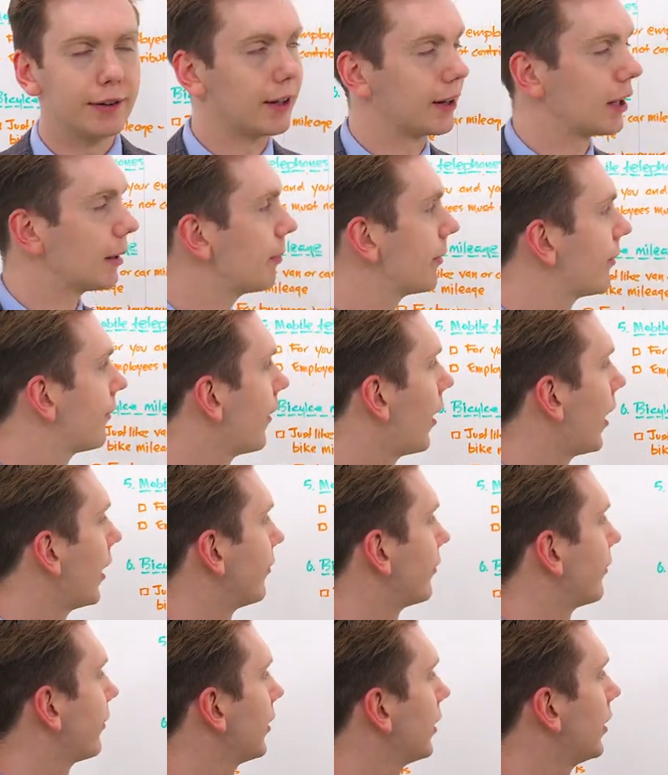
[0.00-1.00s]
Now, number
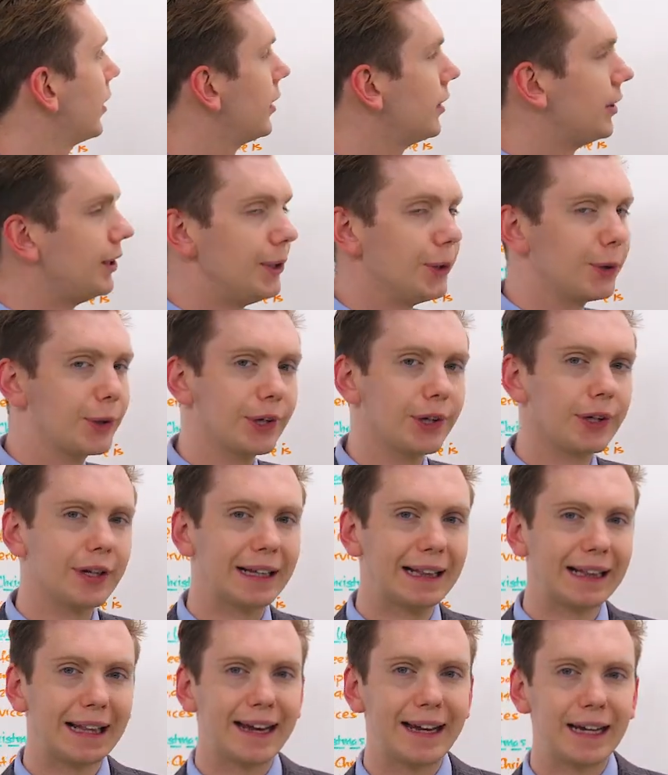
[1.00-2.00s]
five, you can
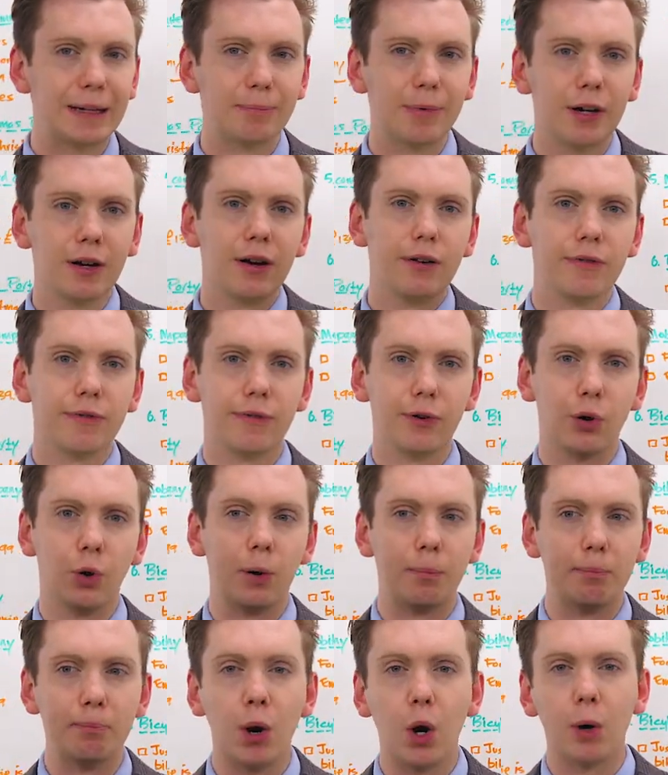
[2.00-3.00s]
claim
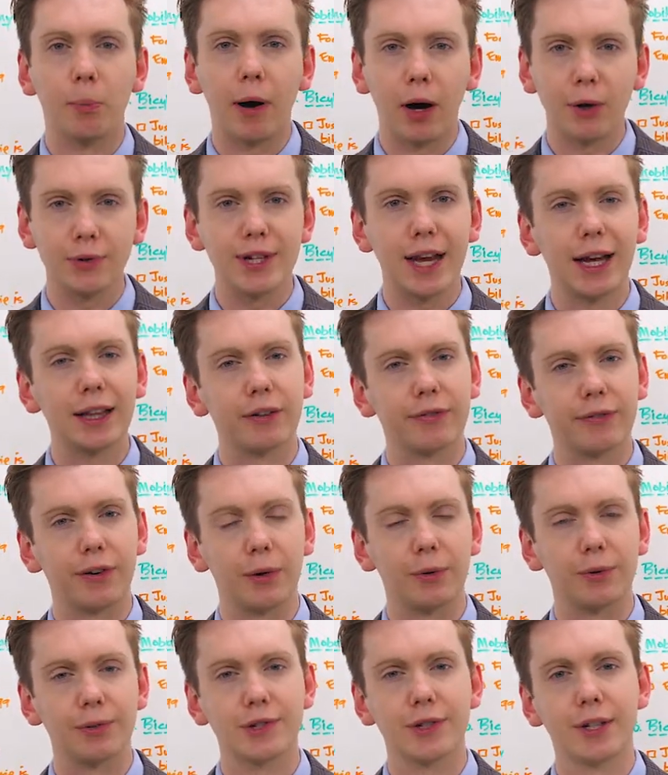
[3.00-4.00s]
for mobile
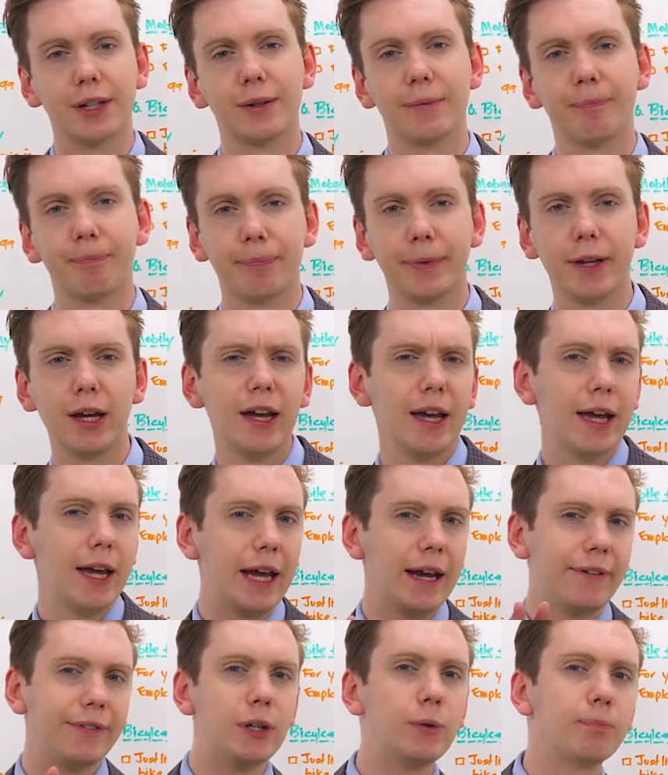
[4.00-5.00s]
telephones.
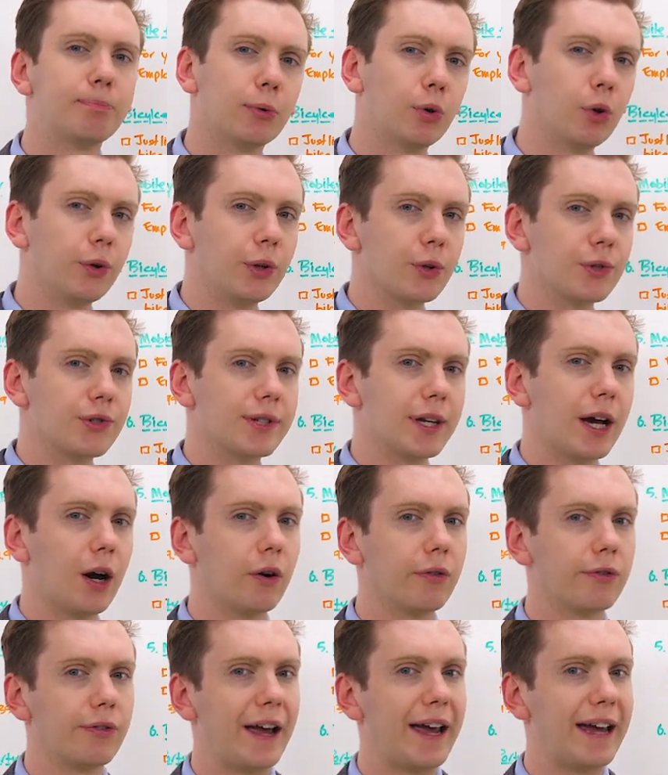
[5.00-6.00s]
If you bought
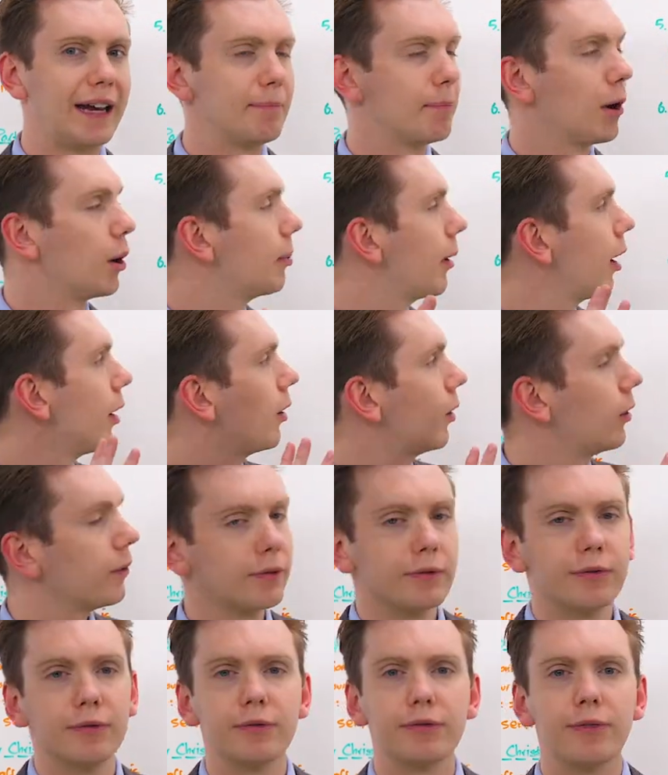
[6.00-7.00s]
yourself a
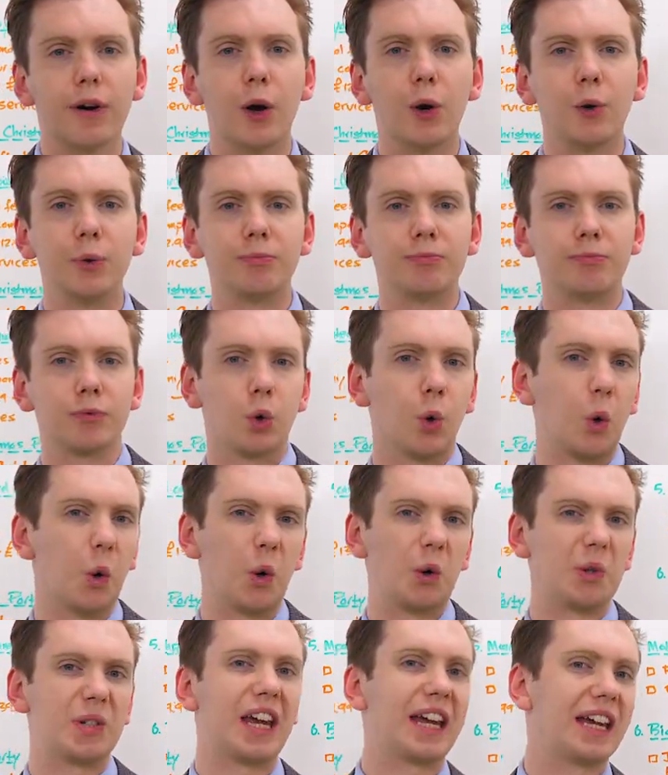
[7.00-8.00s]
mobile phone
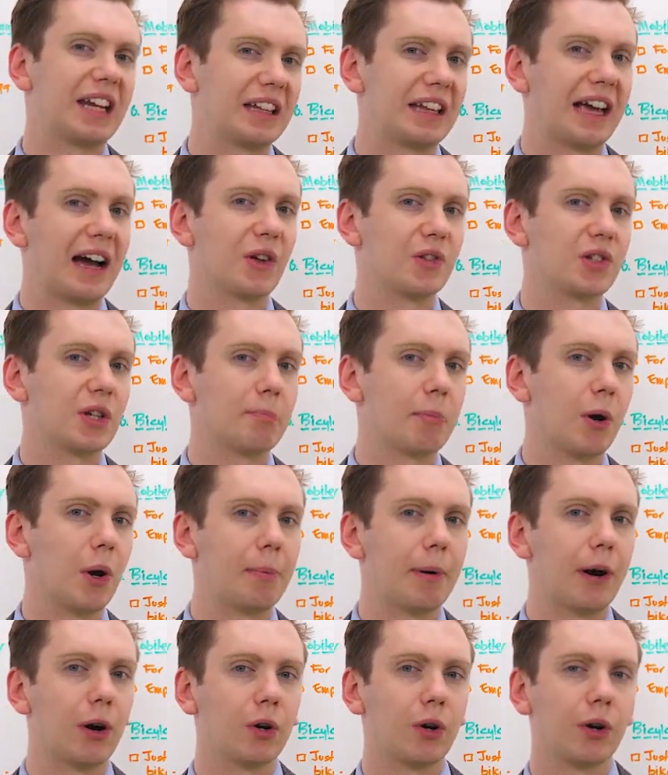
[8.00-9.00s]
or taken out a
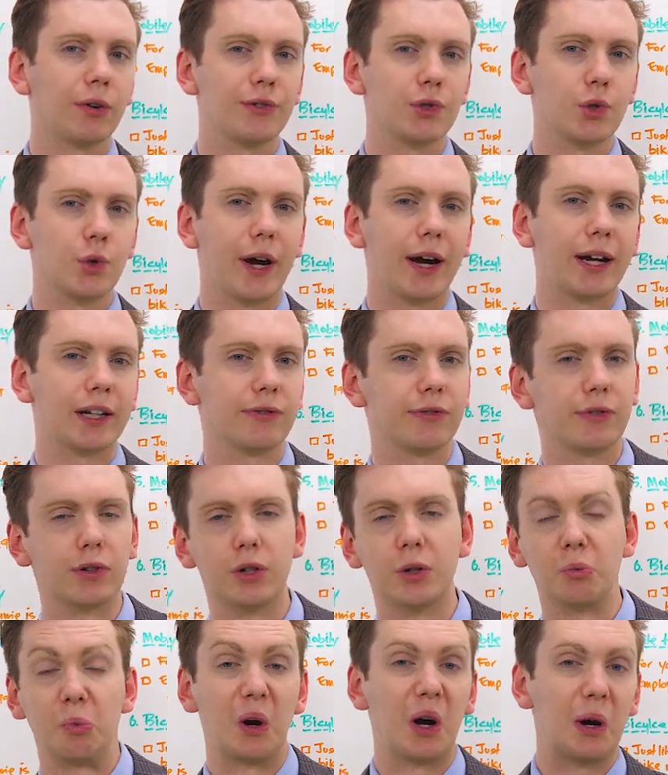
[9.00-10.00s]
mobile contract
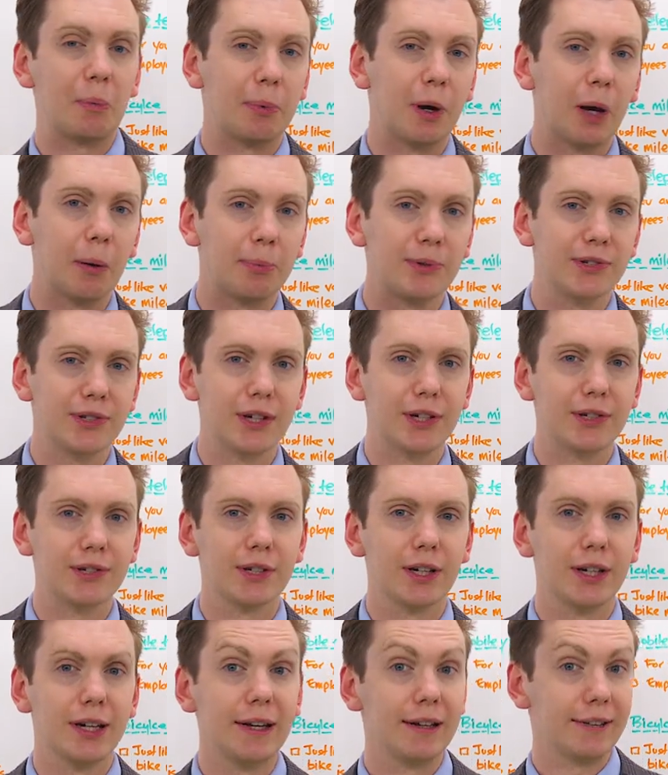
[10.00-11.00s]
for work
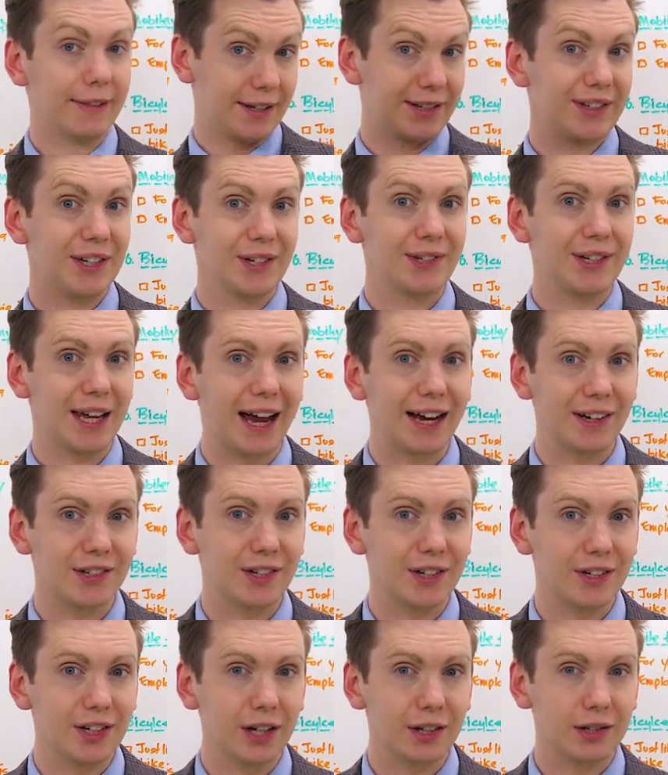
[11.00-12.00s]
purposes, this is tax
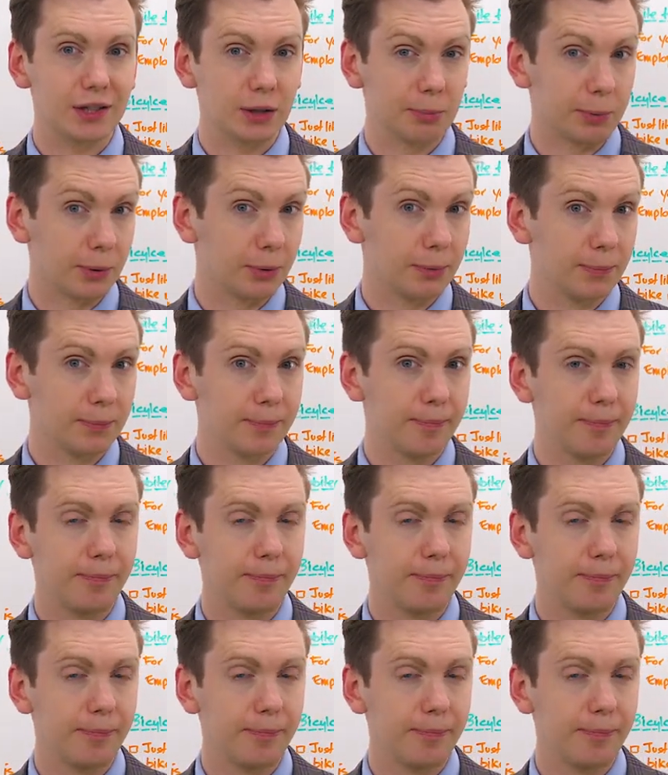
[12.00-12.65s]
deductible.